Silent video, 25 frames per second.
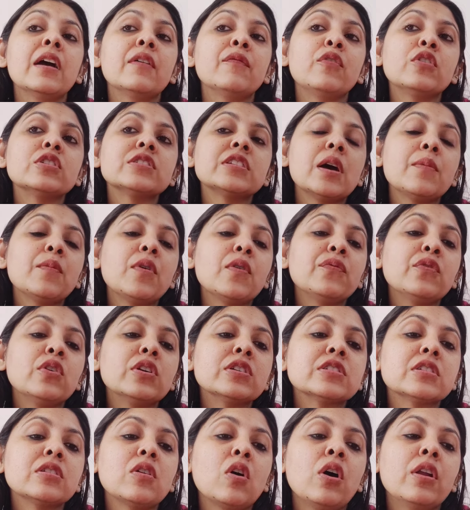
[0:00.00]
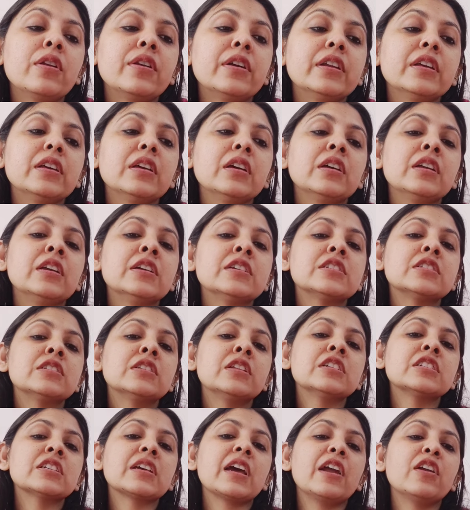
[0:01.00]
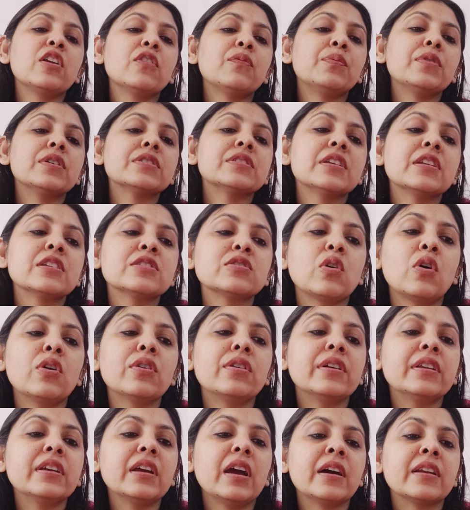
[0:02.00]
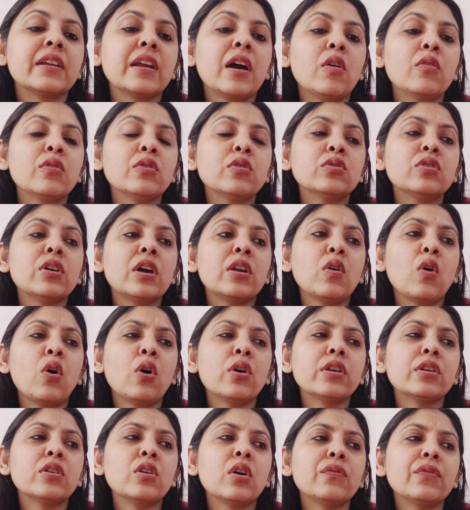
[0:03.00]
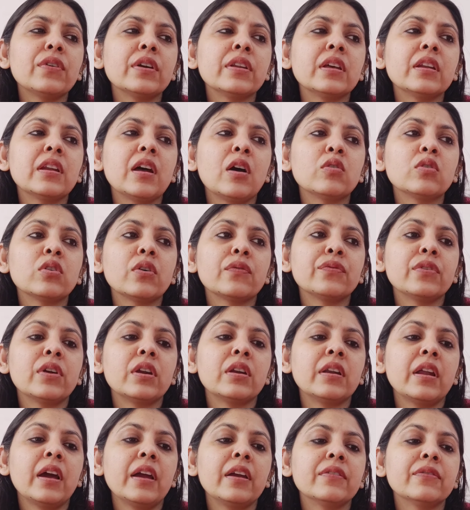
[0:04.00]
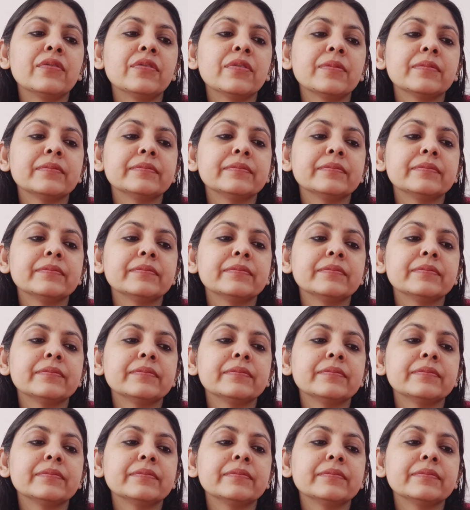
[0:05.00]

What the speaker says: For some of you, it's this kind of person is already around you. They're on and off, in and out of your life.